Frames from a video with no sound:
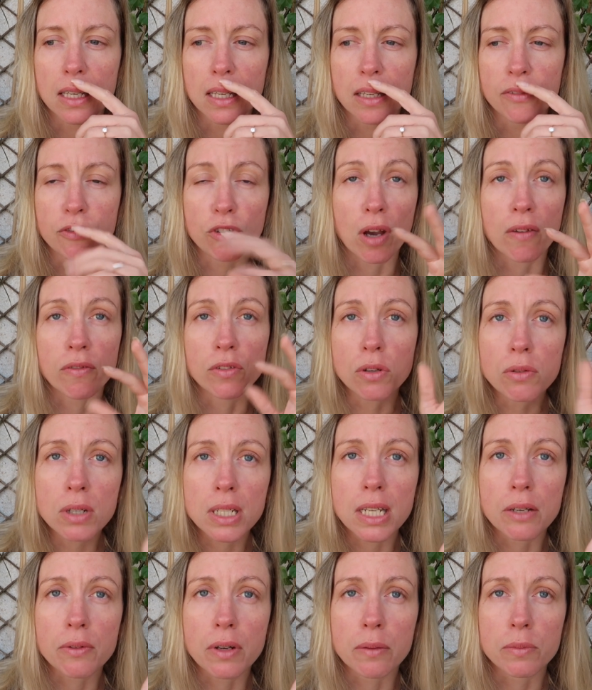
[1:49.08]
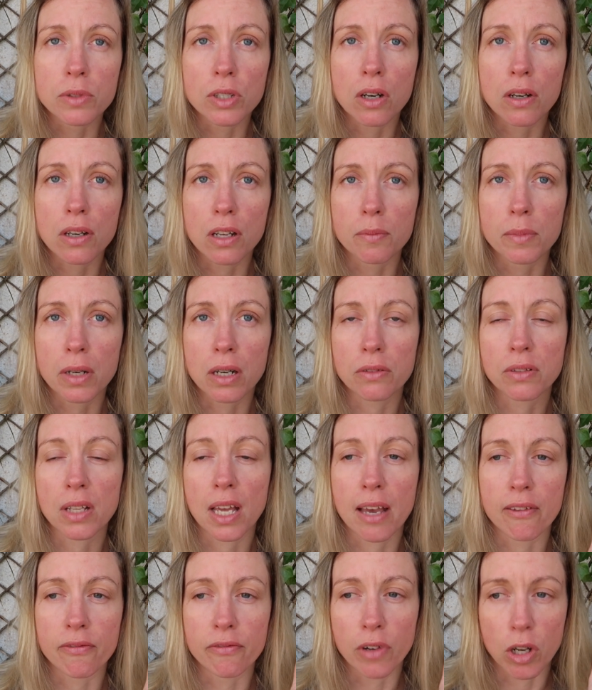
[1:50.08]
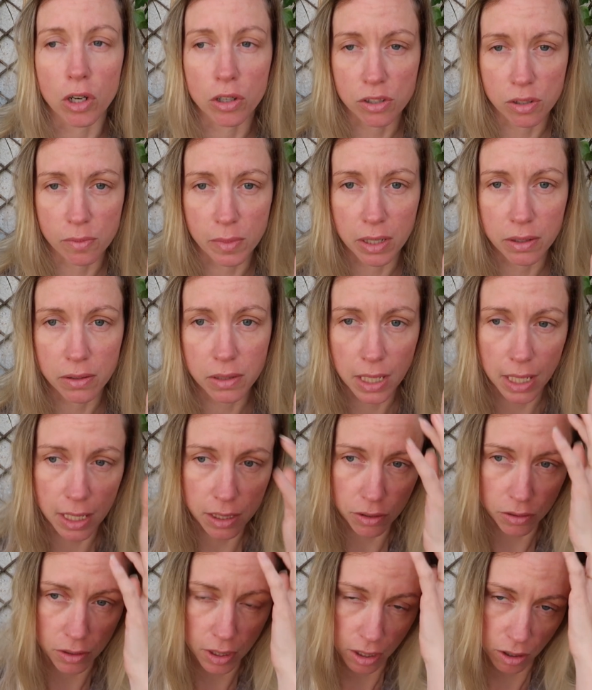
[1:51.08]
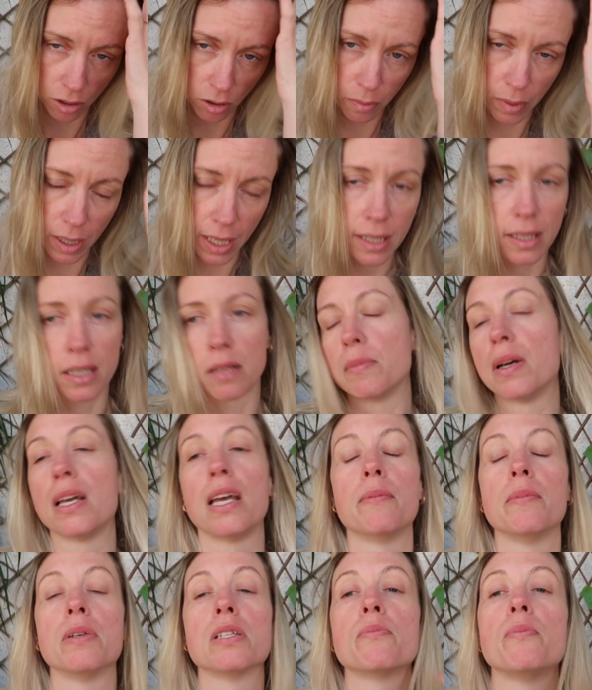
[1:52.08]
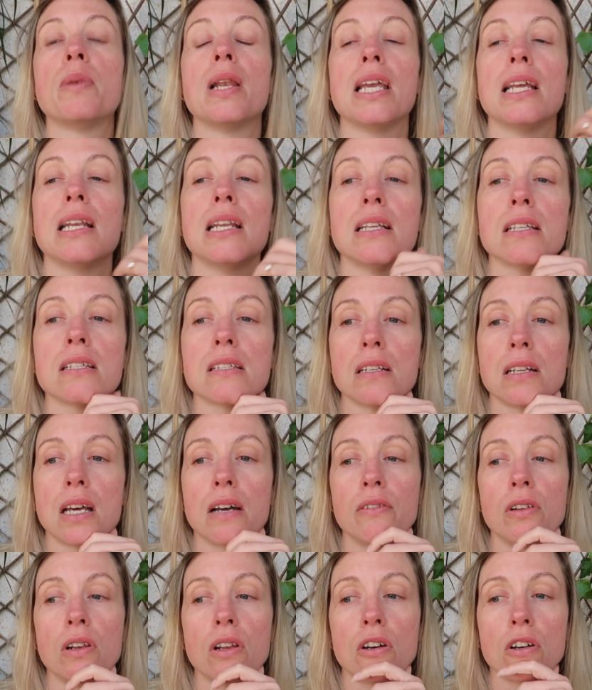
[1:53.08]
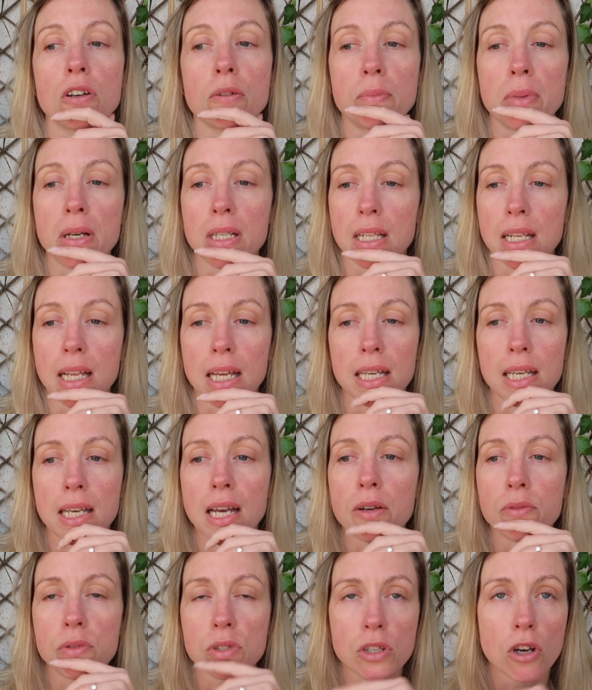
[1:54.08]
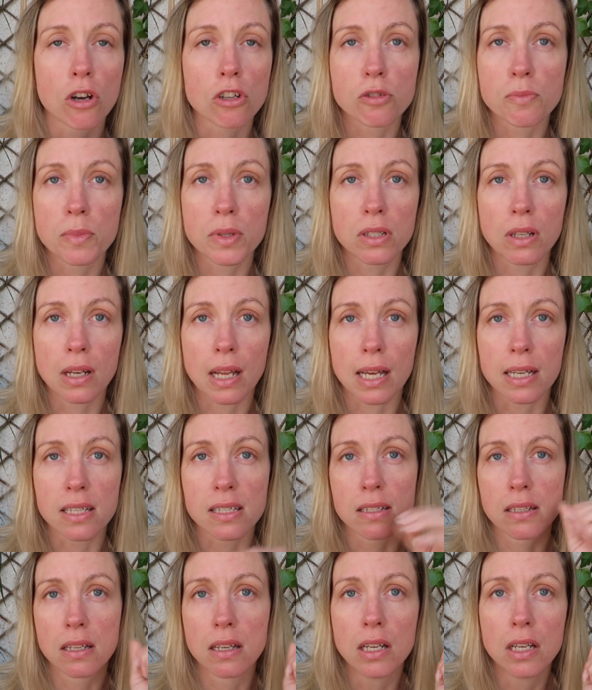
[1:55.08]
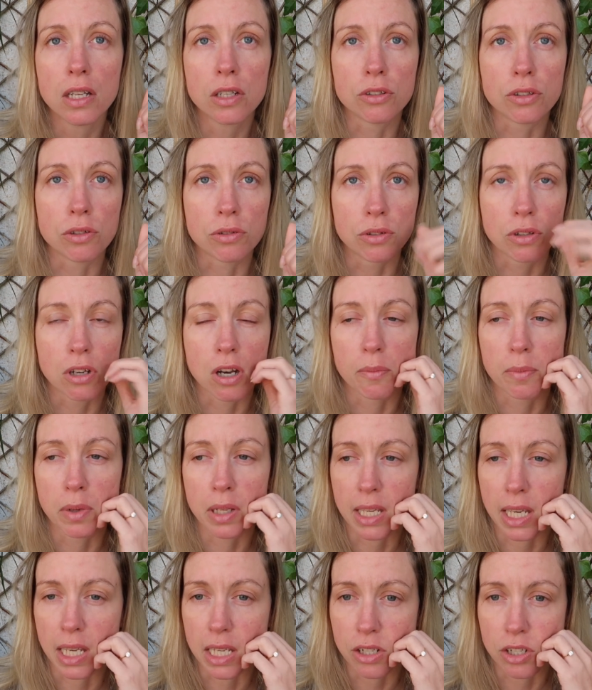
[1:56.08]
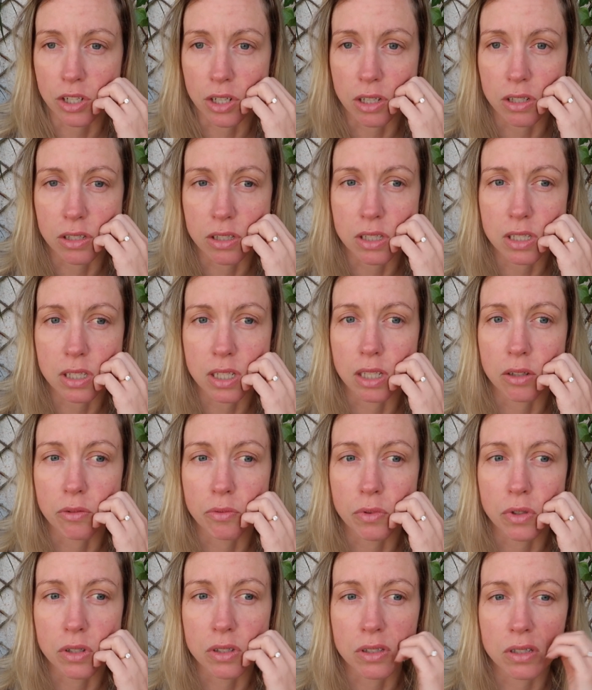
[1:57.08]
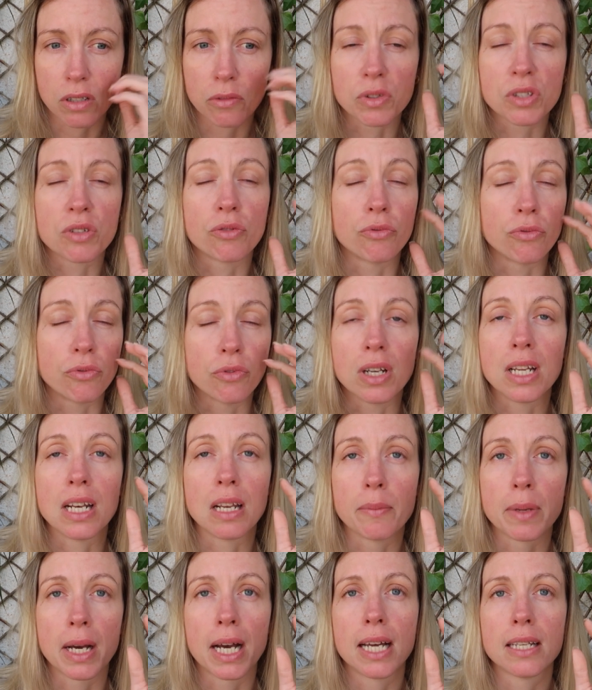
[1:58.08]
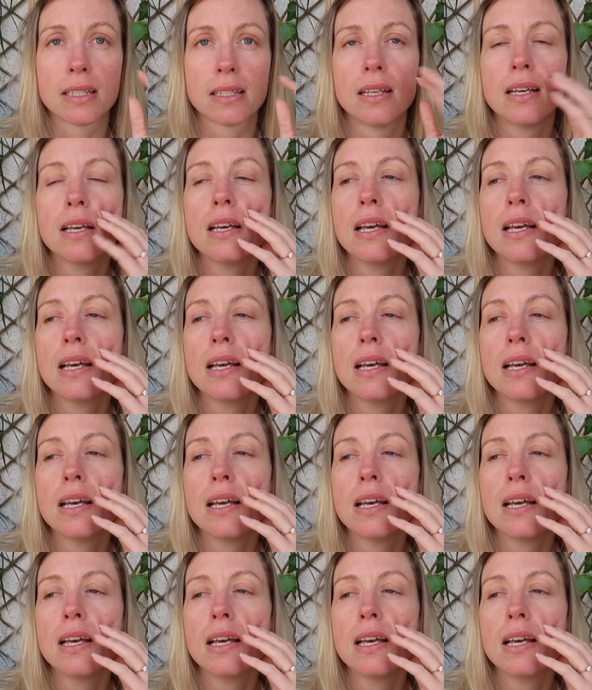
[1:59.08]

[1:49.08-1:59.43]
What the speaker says: If you have no idea what I'm talking about, I have blogs about that. You can go back in my MS playlist and have a look. But like, I was hospitalized due to complications. It was really bad.